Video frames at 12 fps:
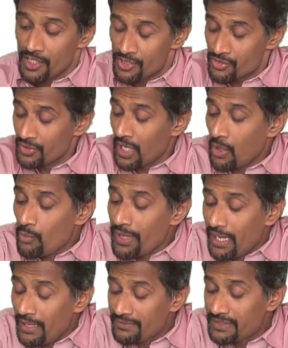So now we
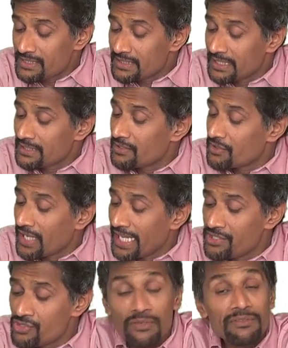have this thing, the
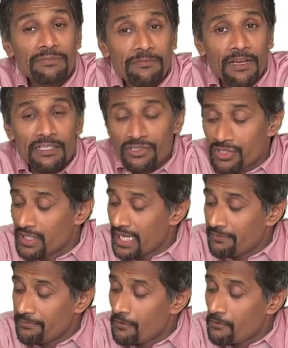range of the function
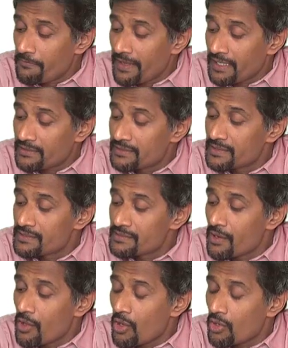f of x is
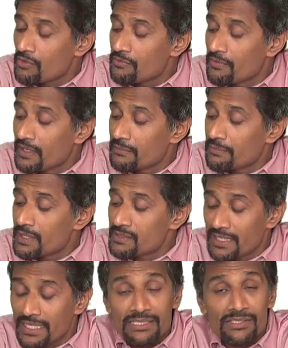log of 1
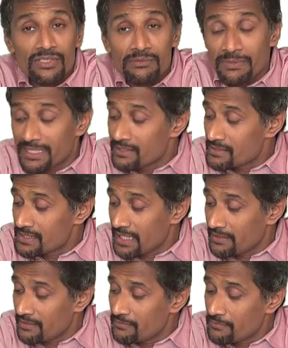plus x to the base
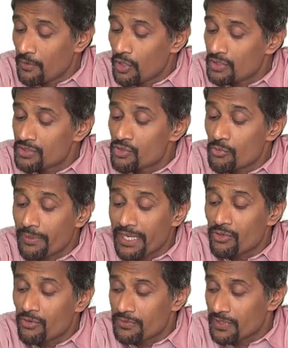10 for the
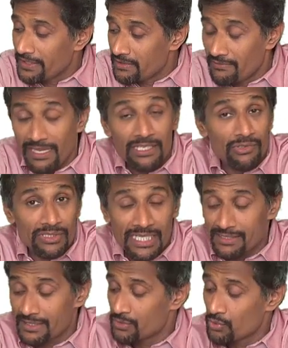domain of real values.
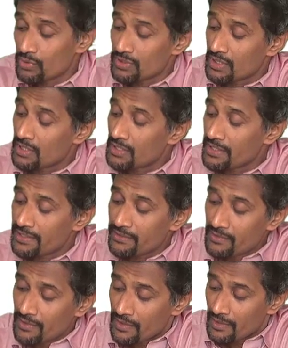As I told
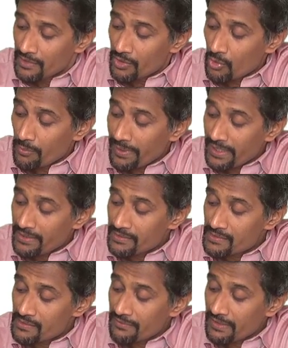earlier, domain
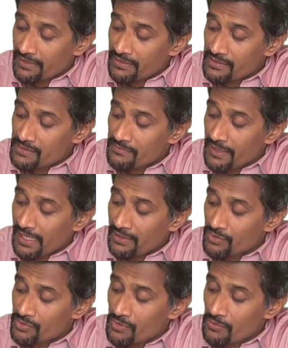is the various
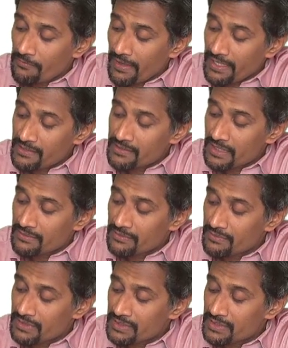values of x that
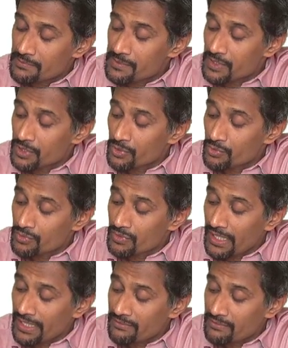we will substitute
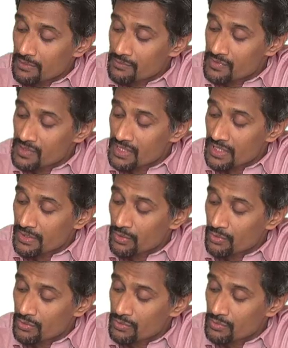right from
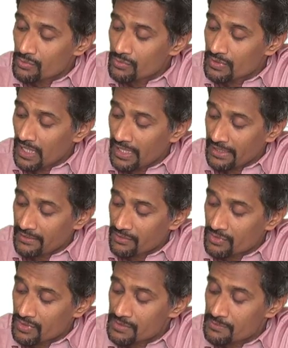0 to 9.
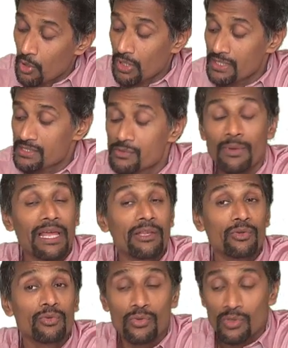So the smallest
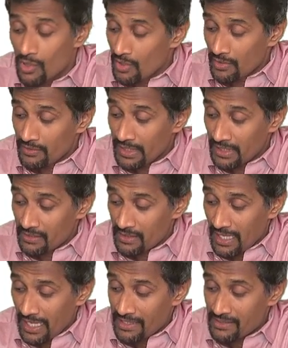value
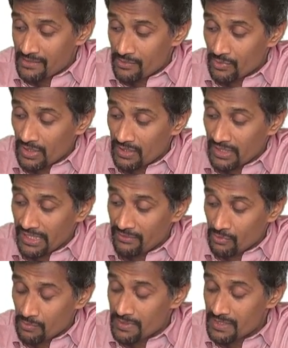that x could attain
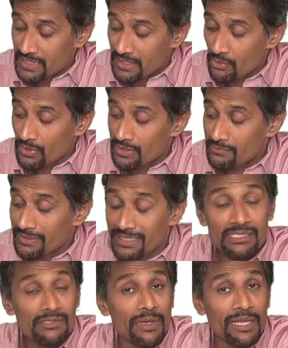would be 0 and the
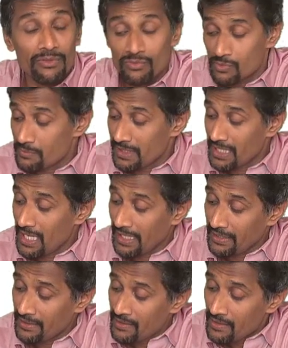biggest value would be
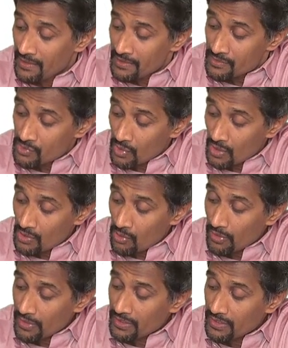9. So
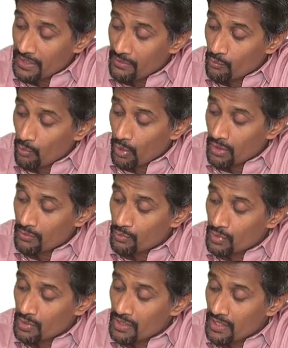accordingly, what
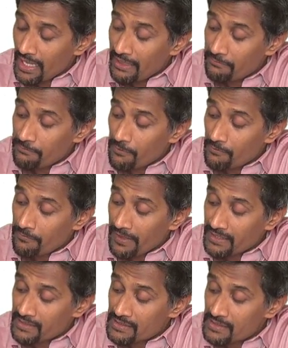would f of
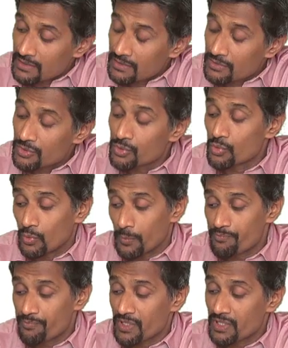x turn to?
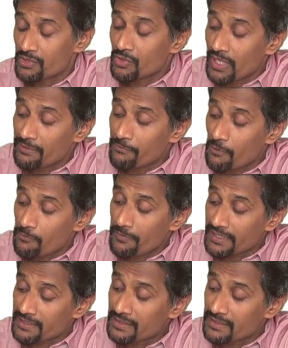So, the f of
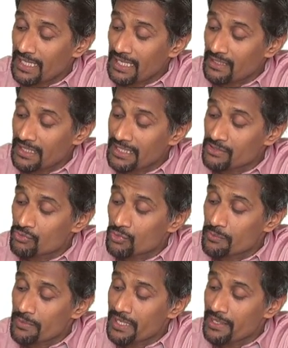x in that case
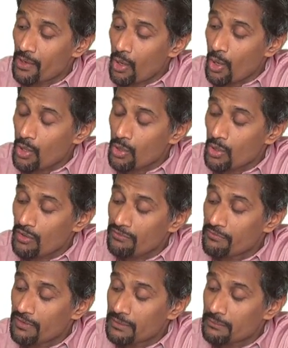would be log
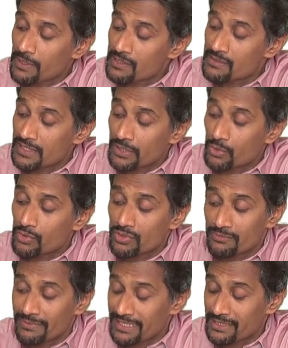of 1 plus 0 to
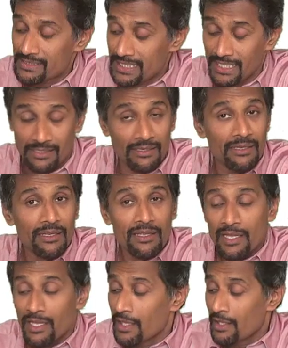the base 10.
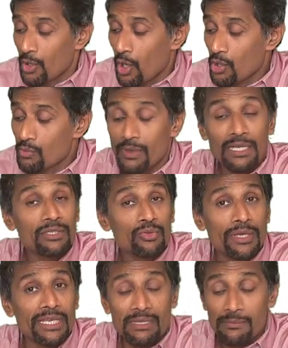Log 1
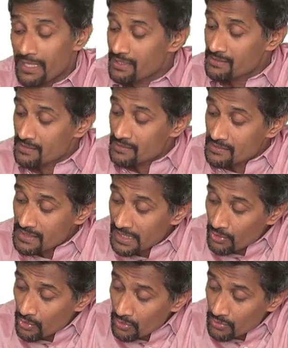to any base is
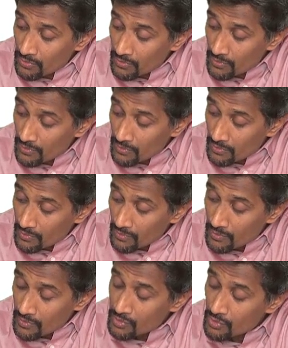0.
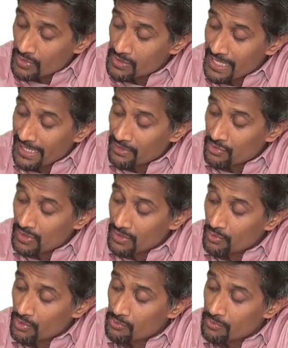So, it's actually
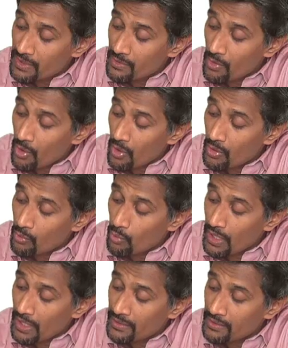going to be log
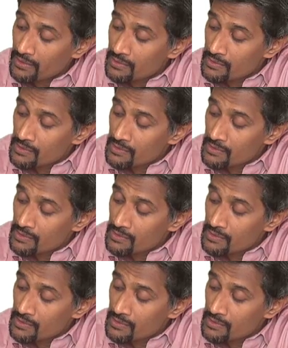1